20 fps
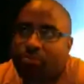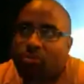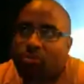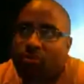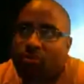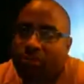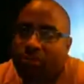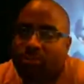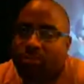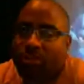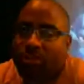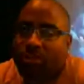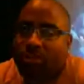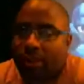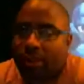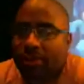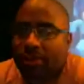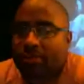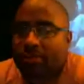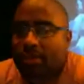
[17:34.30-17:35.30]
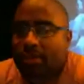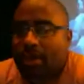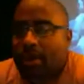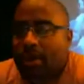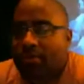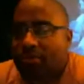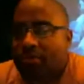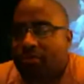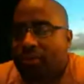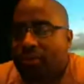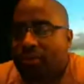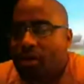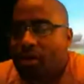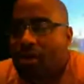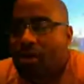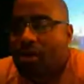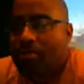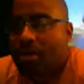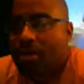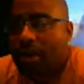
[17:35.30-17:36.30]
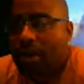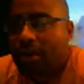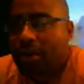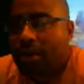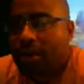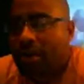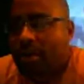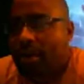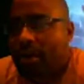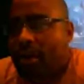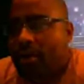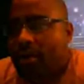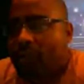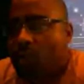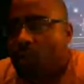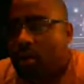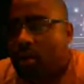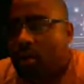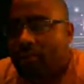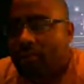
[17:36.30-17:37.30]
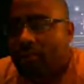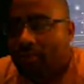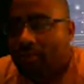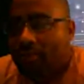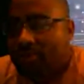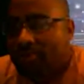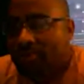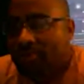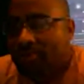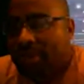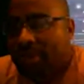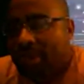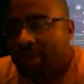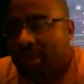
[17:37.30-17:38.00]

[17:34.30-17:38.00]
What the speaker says: experience for VR, but for what developers have been saying for